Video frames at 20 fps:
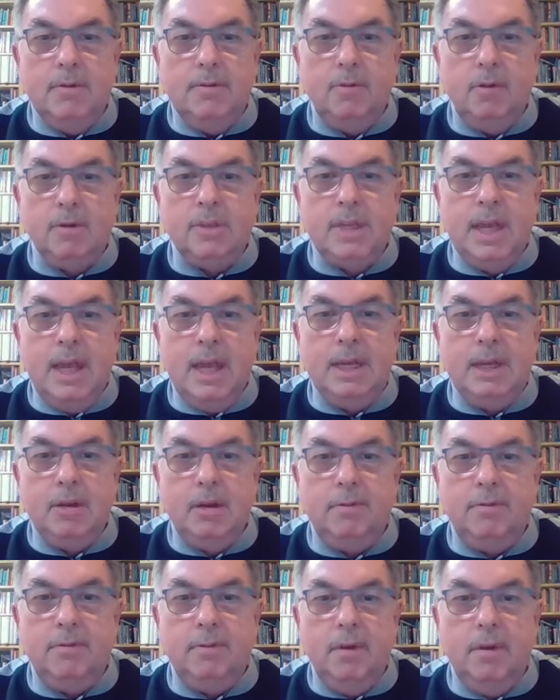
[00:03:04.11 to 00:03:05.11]

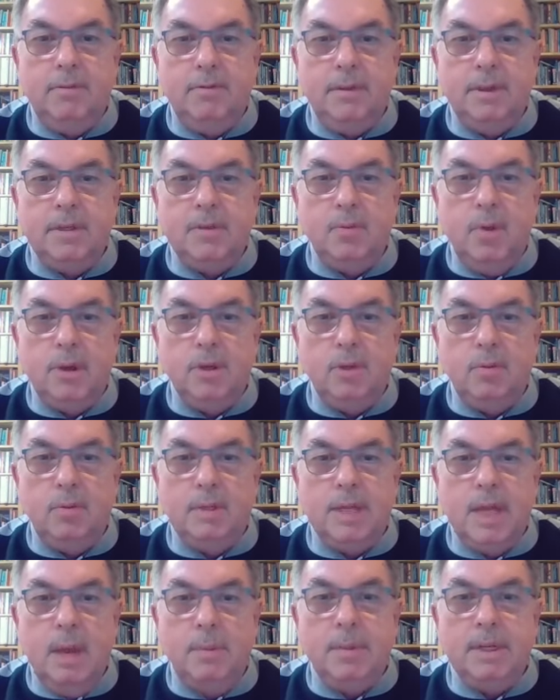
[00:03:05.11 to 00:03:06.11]
foretelling of this one who
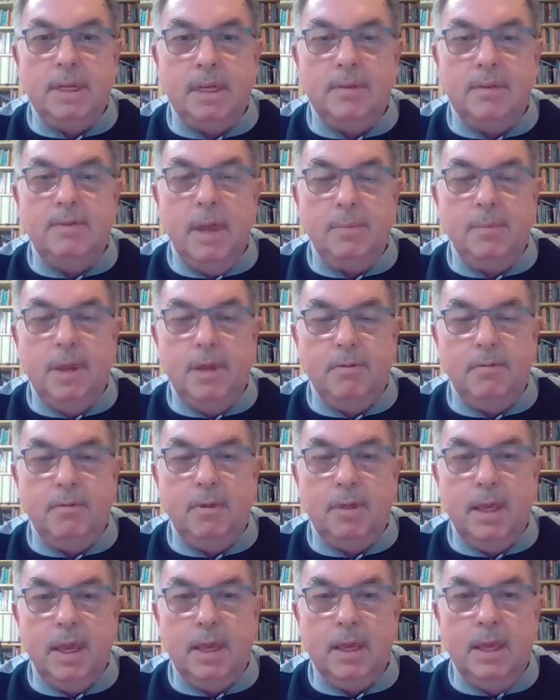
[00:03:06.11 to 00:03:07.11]
would come and give up
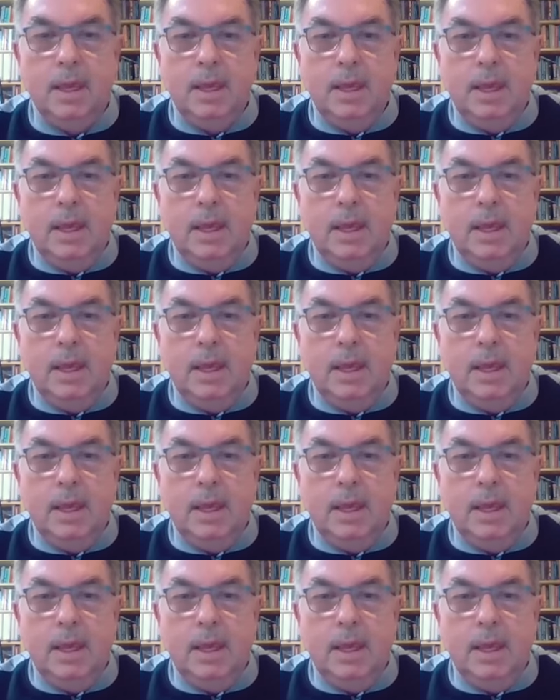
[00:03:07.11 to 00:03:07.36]
everything.